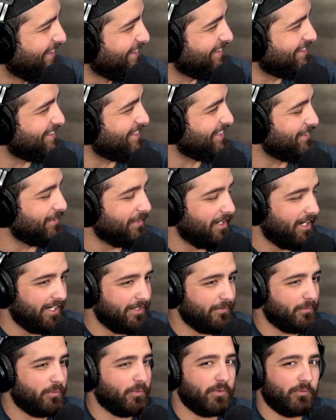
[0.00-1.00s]
So, all
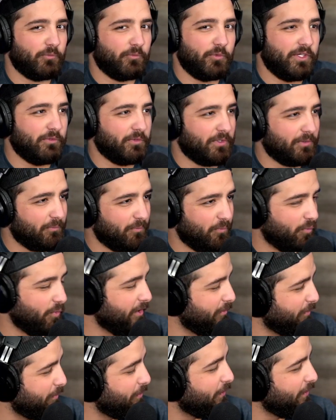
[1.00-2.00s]
right, we
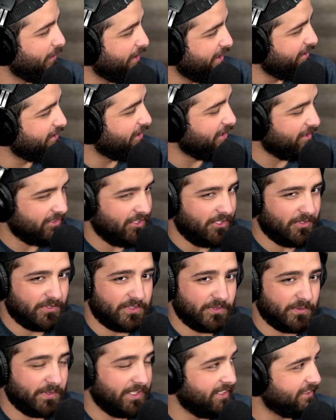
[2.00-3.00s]
were pretty darn close
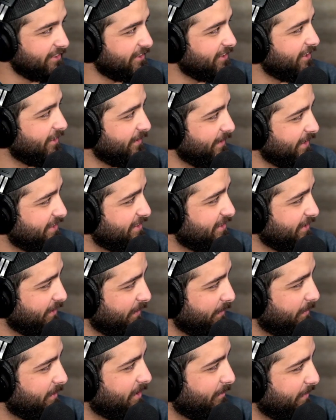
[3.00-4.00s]
to 100 units
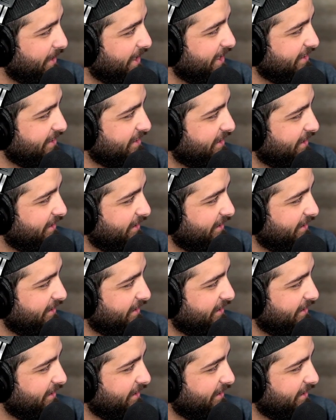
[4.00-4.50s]
sold combined.